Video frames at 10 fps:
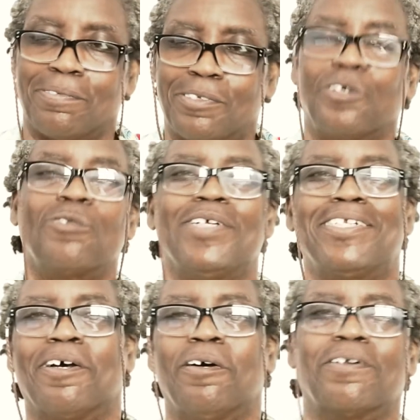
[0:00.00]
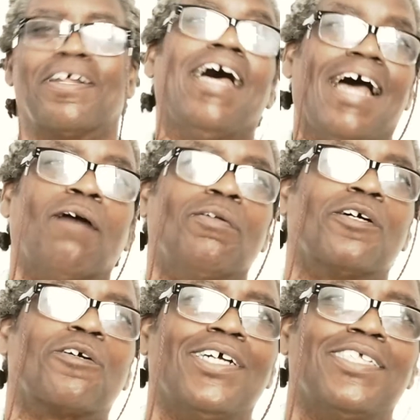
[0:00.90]
truth be told, I'm a
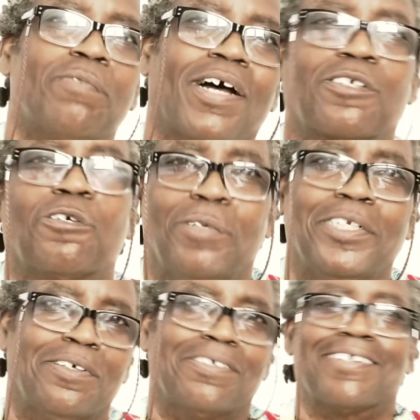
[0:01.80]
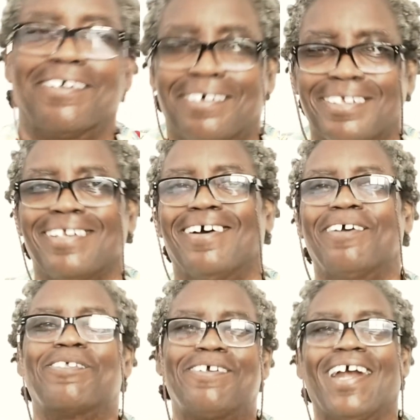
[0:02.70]
little crazy about Scooby-Doo. So, it
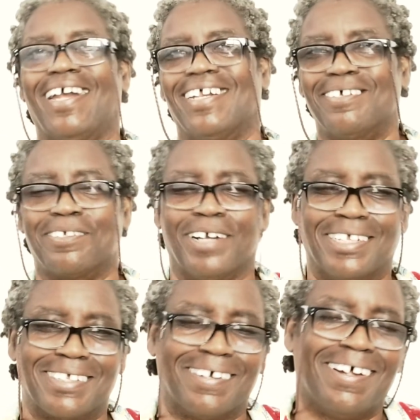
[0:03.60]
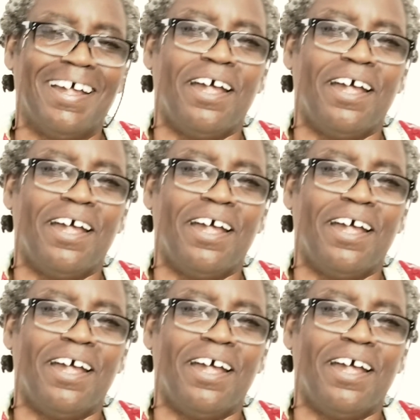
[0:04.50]
was great. It was great. So